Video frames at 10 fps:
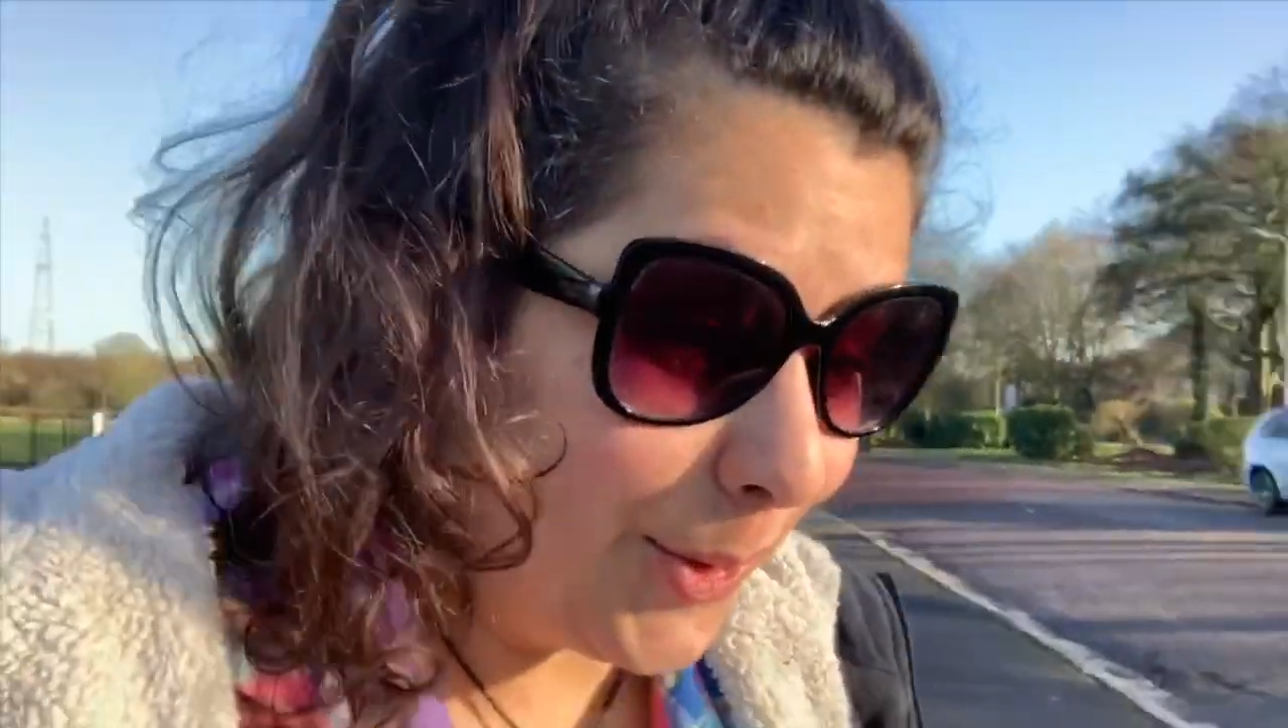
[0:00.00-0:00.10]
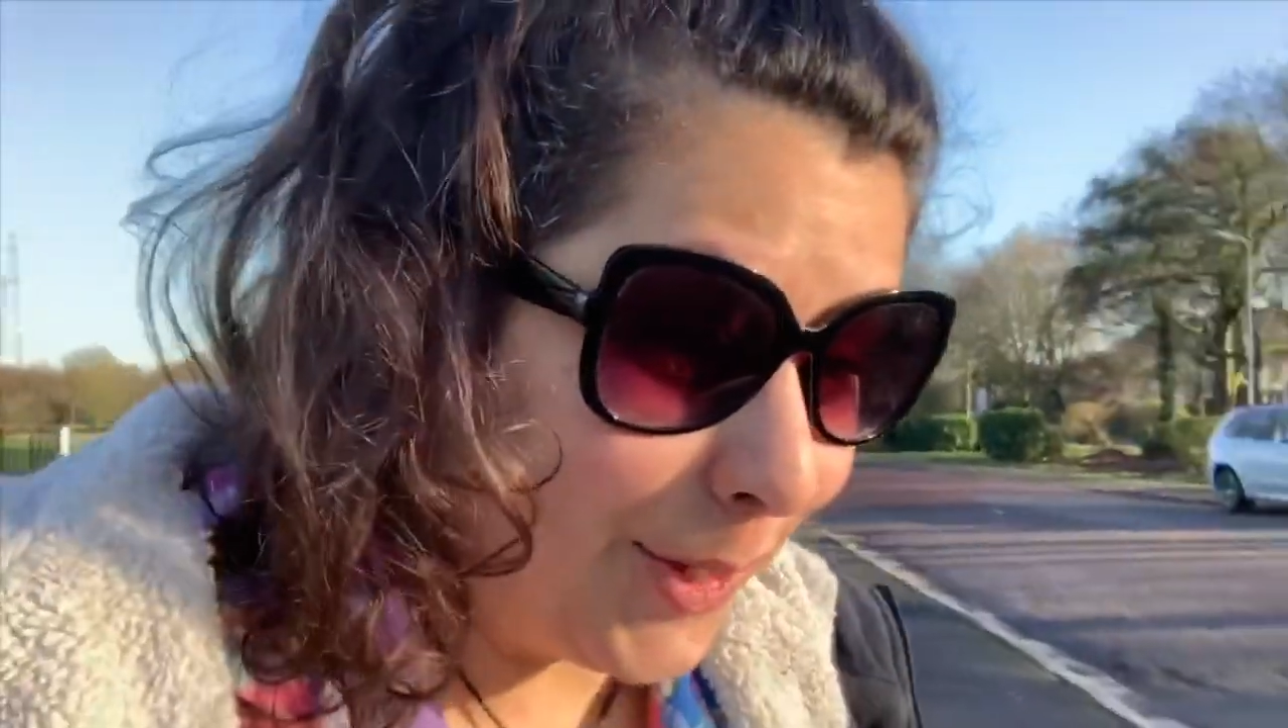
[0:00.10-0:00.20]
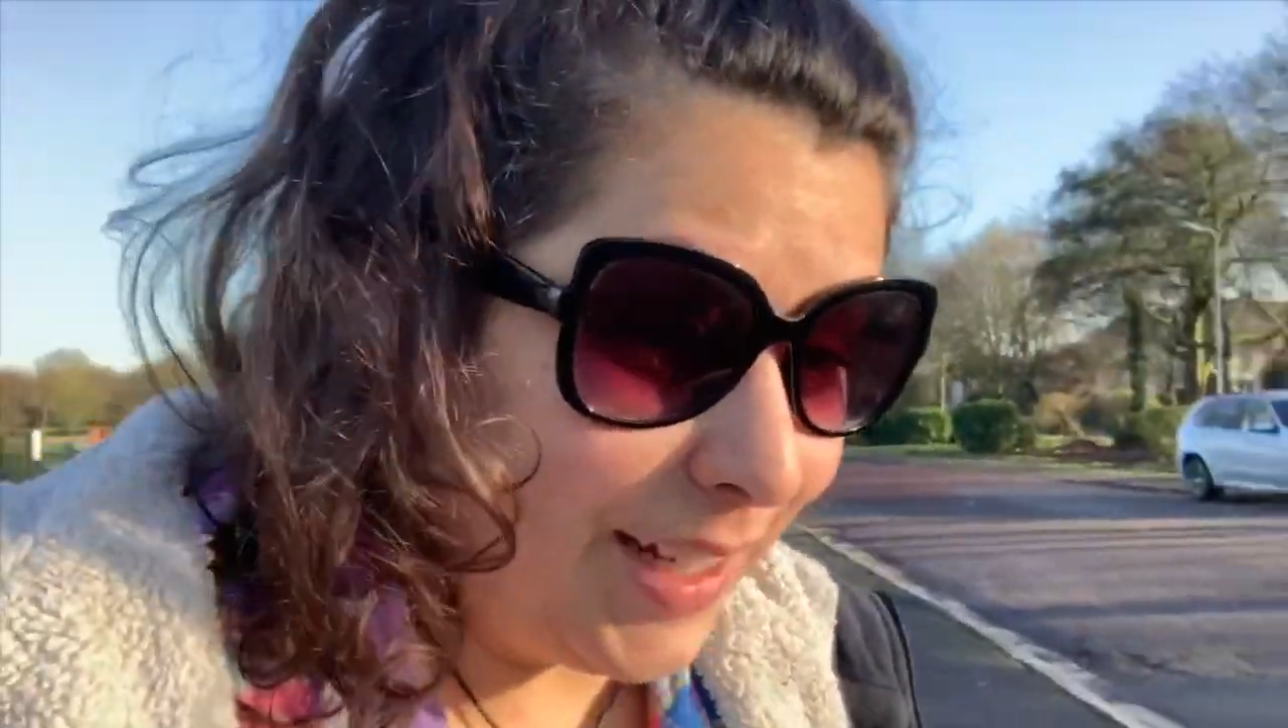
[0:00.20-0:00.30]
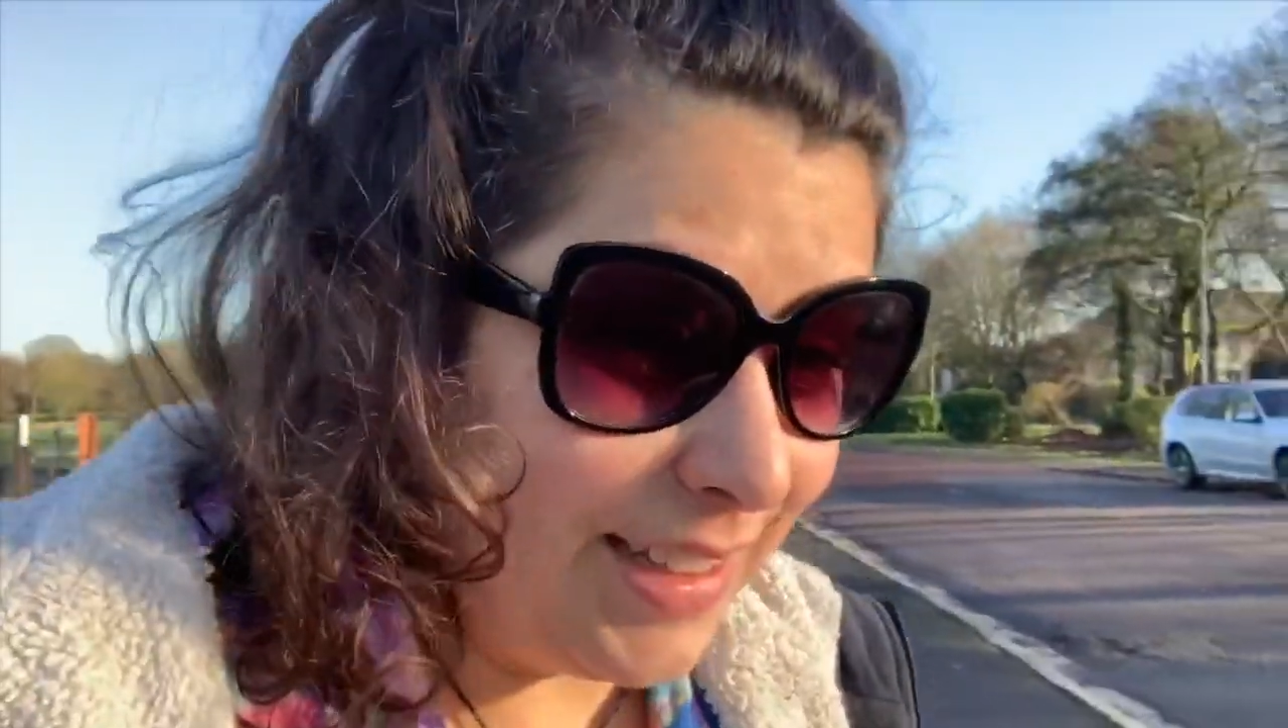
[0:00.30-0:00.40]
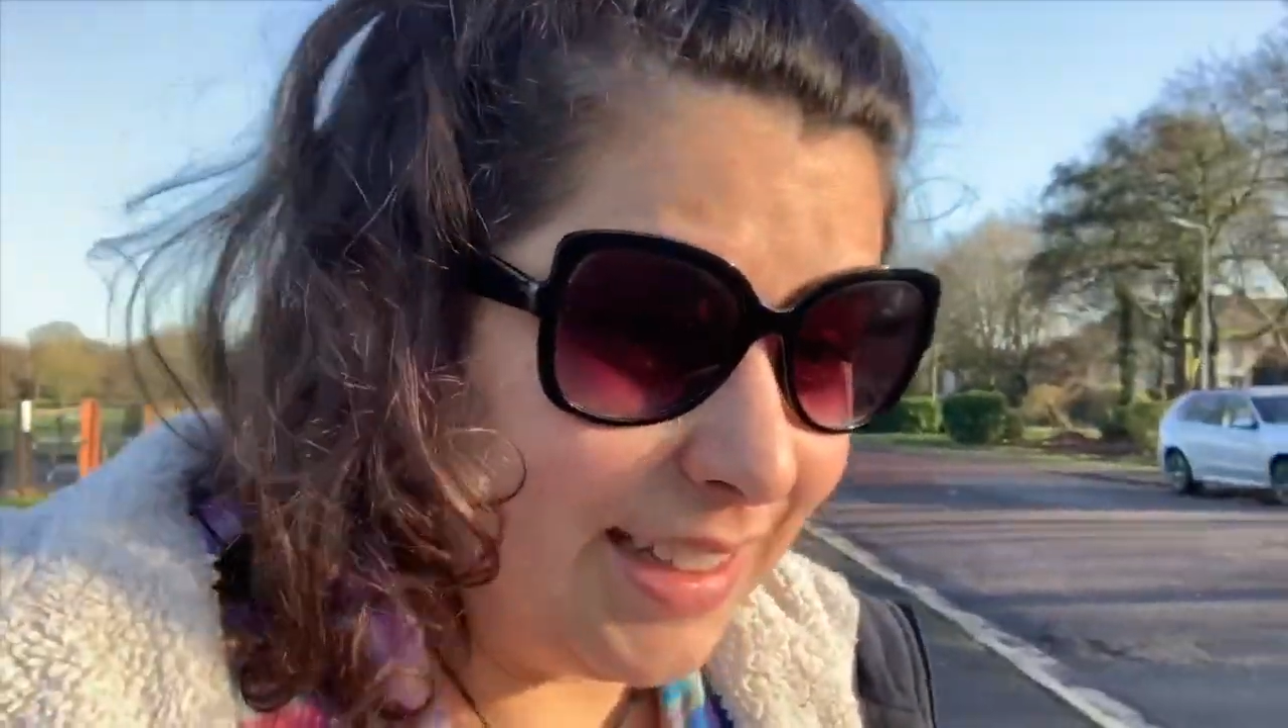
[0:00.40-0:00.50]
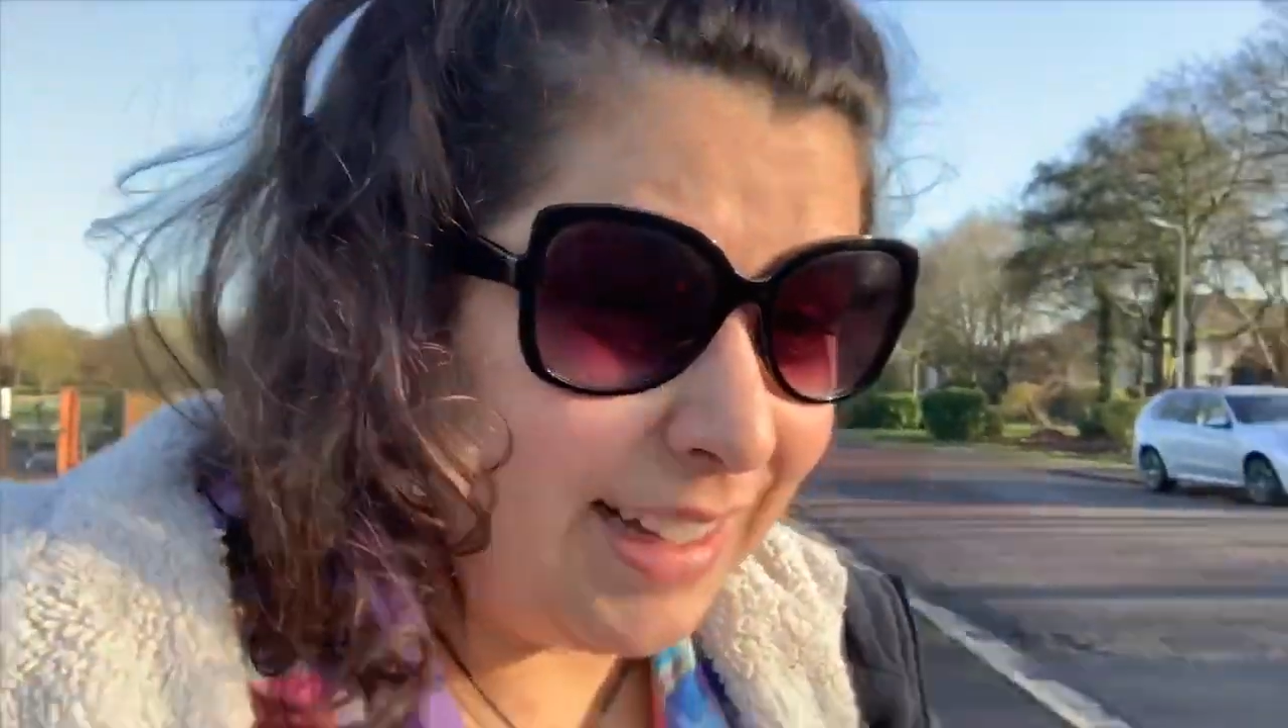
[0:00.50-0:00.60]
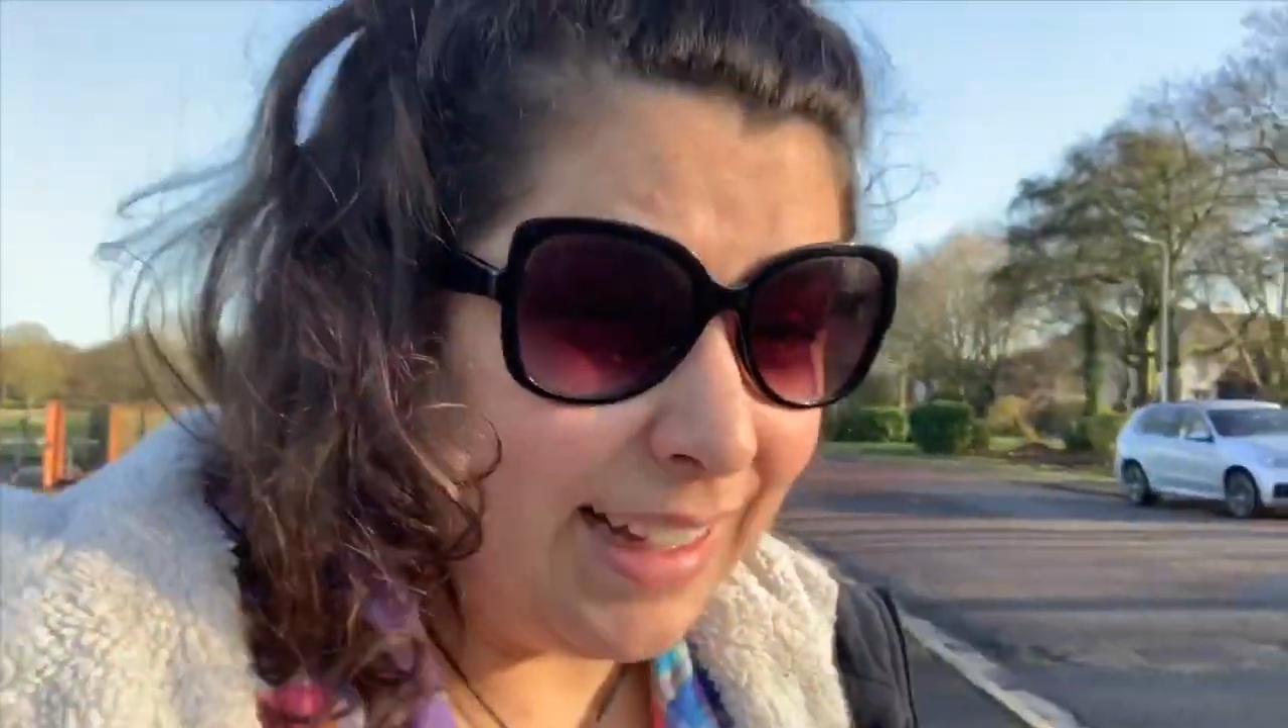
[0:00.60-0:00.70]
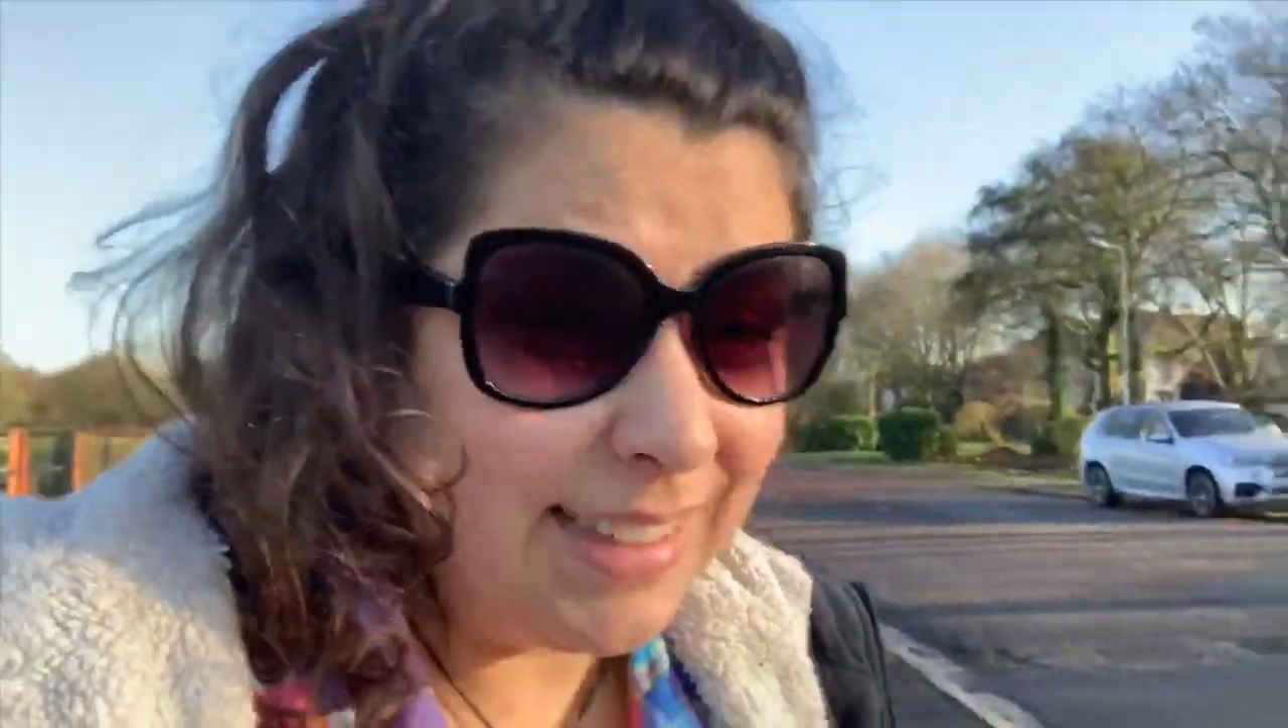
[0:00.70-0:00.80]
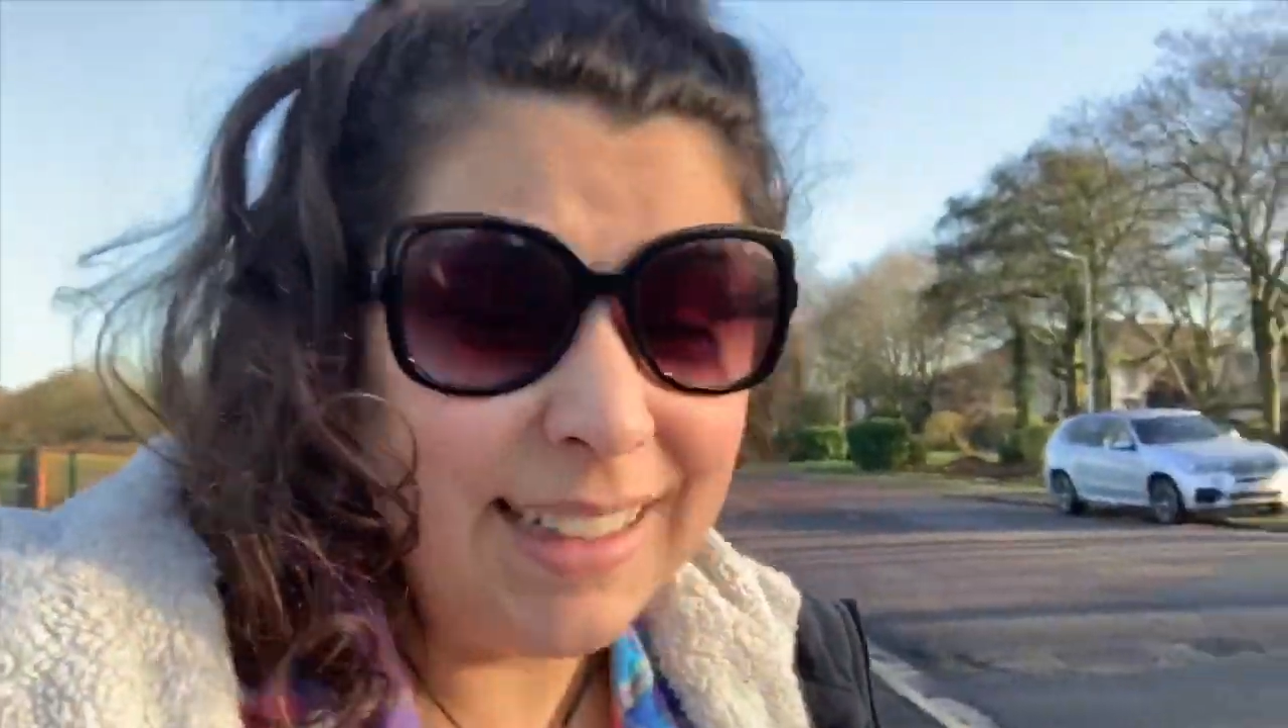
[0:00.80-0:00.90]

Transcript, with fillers: crazy, guys.